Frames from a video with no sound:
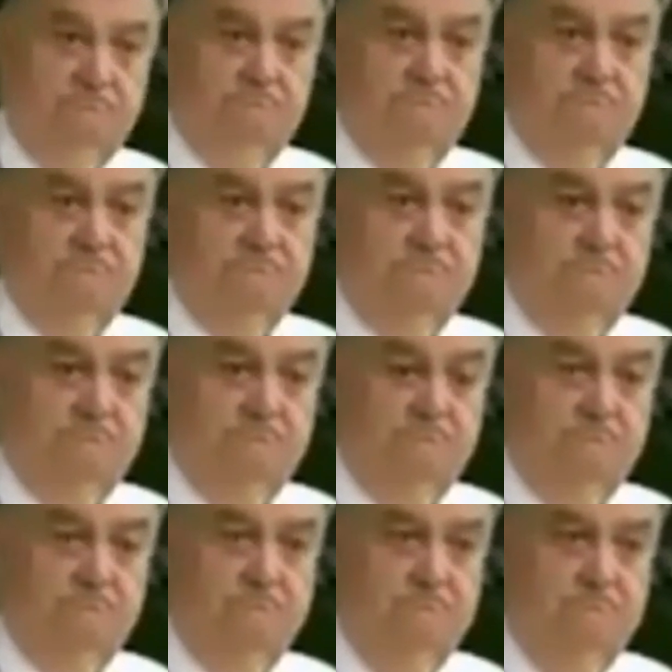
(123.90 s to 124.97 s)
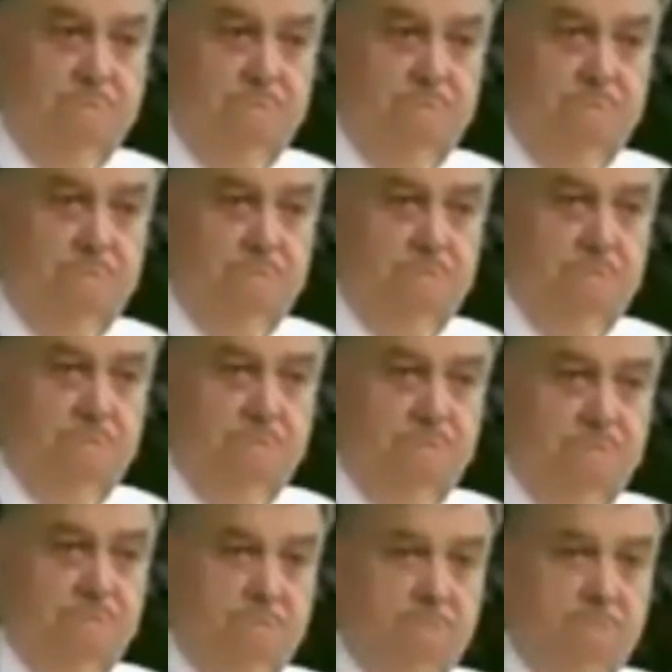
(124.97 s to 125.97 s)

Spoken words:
(silent)